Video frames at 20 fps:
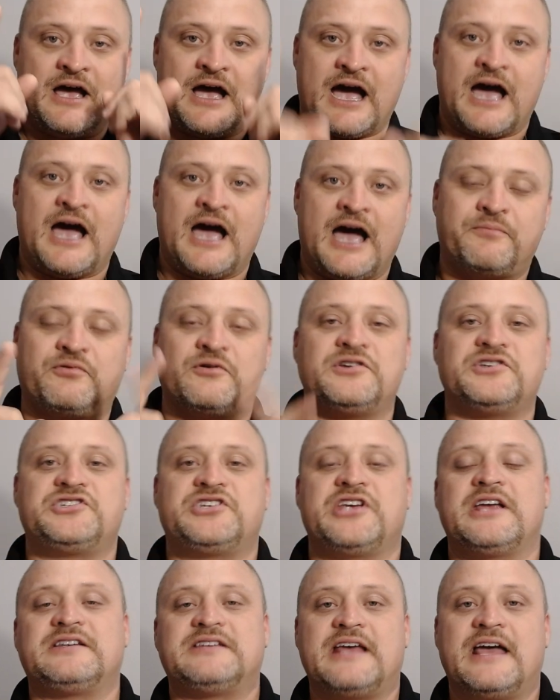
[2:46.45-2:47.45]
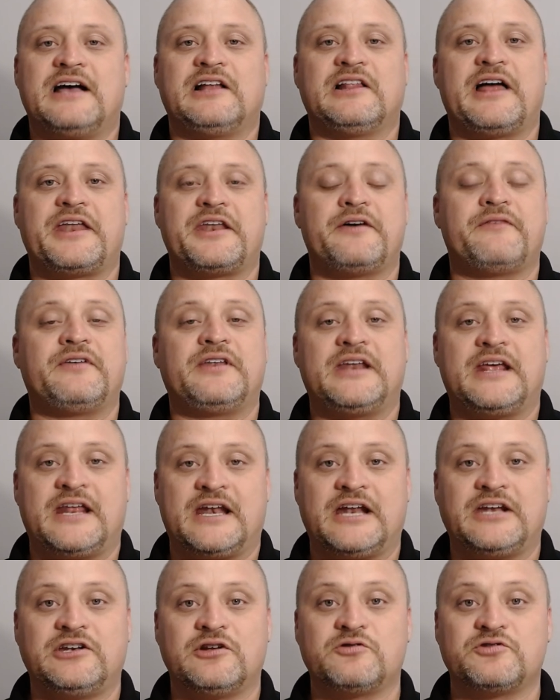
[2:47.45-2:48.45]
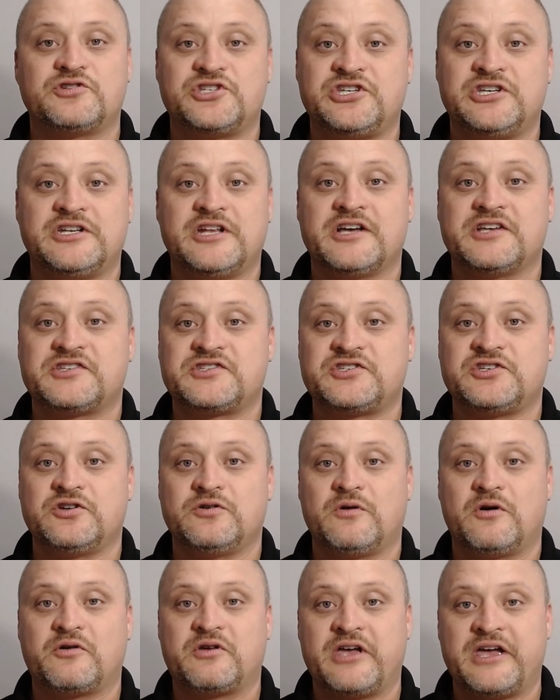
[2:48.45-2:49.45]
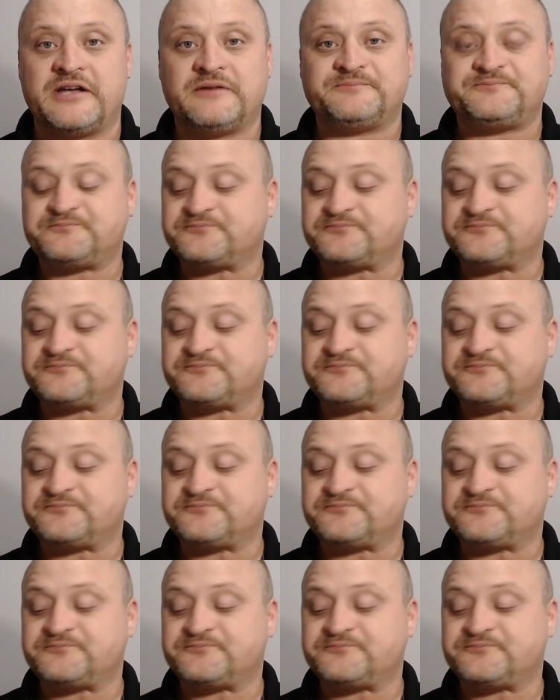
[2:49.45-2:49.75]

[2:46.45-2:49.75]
I appreciate the hell out of it and I know she does too, okay?